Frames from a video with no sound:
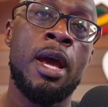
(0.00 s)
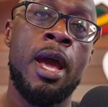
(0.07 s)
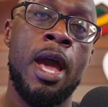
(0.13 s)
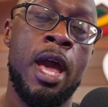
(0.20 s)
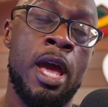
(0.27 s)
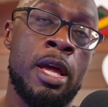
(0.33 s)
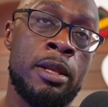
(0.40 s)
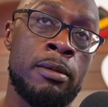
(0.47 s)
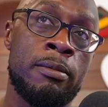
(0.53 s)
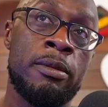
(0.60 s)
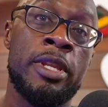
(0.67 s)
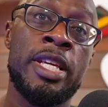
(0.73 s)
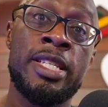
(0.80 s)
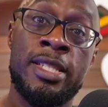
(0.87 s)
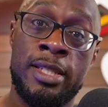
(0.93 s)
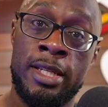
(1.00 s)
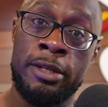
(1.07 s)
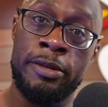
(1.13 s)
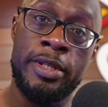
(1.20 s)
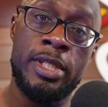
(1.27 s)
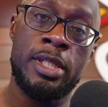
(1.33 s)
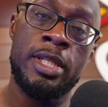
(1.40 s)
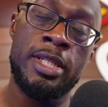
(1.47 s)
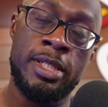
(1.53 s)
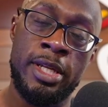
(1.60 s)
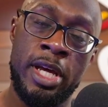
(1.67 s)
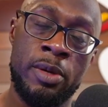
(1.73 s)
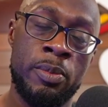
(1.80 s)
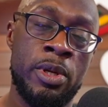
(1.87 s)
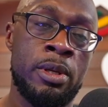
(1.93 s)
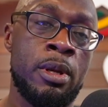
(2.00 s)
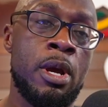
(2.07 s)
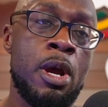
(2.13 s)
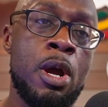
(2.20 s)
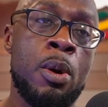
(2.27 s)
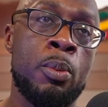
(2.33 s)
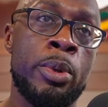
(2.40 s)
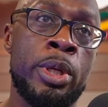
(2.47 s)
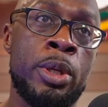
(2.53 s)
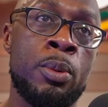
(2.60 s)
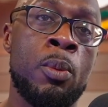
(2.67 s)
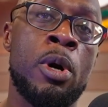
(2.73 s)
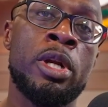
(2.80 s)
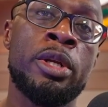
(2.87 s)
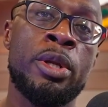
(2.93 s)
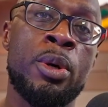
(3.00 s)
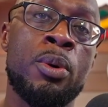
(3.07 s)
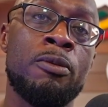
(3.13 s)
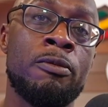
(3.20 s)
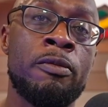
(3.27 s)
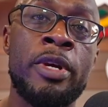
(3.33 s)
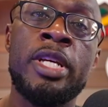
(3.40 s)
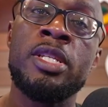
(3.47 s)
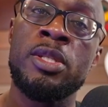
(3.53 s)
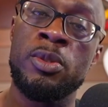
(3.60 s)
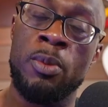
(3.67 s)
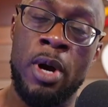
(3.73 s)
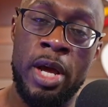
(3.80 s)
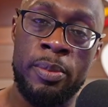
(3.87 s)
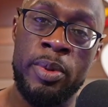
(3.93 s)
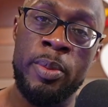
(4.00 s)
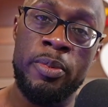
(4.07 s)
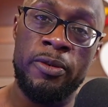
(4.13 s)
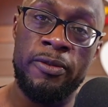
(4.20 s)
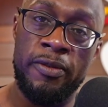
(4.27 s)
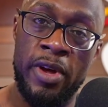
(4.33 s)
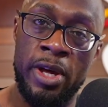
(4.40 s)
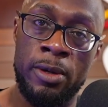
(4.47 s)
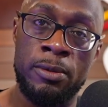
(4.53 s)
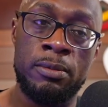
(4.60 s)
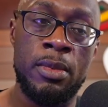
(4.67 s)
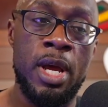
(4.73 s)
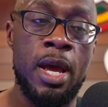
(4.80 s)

And this segment, we want to know reasons why people failed.